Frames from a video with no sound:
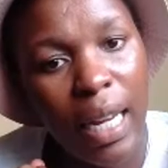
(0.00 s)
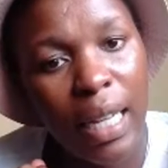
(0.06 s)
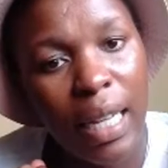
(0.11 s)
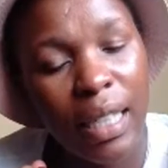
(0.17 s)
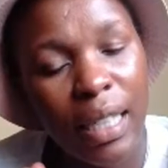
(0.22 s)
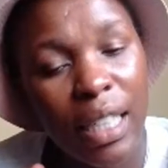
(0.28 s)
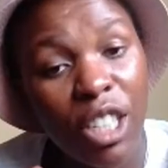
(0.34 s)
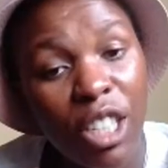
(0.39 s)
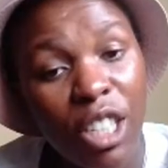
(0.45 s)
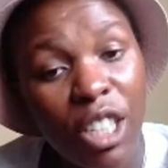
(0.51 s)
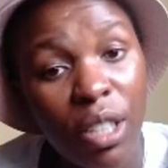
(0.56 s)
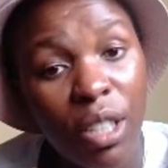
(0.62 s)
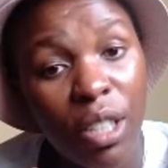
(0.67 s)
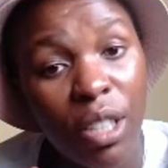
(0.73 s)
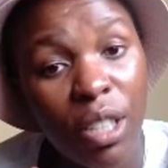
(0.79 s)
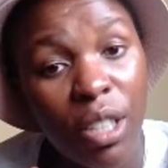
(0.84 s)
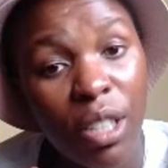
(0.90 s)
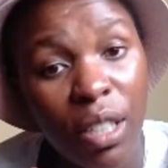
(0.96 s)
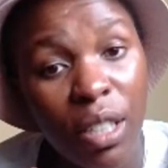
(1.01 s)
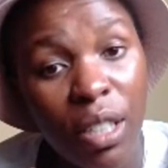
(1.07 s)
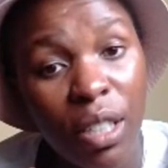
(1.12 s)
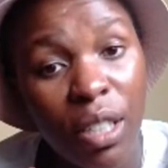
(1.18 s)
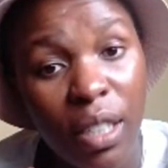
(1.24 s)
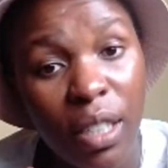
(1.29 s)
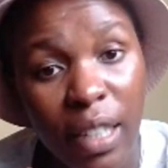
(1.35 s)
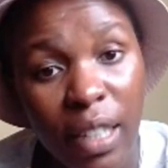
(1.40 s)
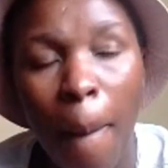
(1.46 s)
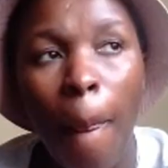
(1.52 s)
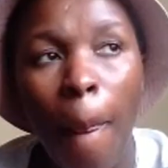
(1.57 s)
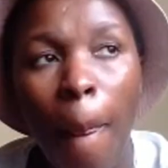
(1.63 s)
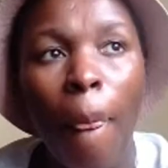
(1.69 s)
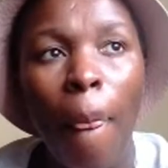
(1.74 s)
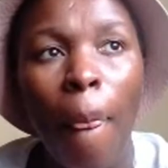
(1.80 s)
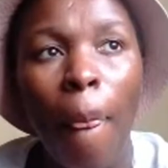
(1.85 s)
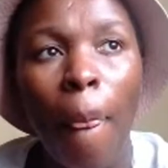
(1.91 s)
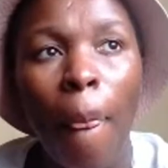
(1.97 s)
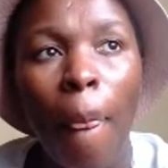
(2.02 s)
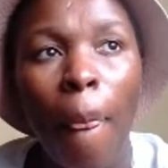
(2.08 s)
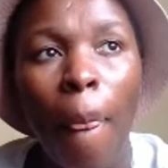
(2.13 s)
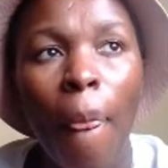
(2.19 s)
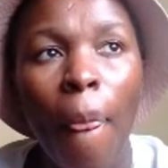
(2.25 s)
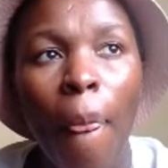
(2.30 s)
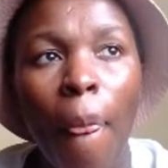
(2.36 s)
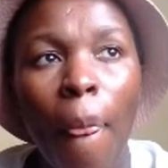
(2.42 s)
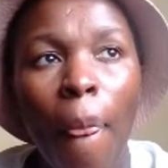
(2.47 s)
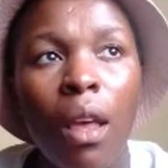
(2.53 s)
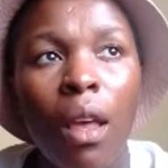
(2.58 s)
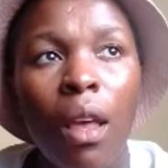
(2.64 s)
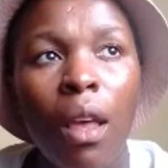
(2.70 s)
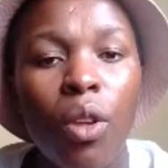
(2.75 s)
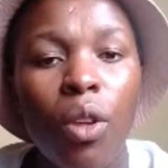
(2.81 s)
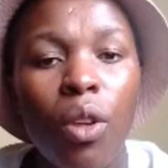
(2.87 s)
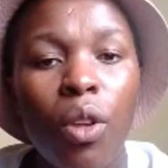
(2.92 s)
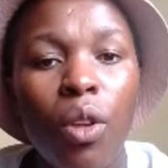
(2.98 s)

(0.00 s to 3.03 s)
kitchen garden, you need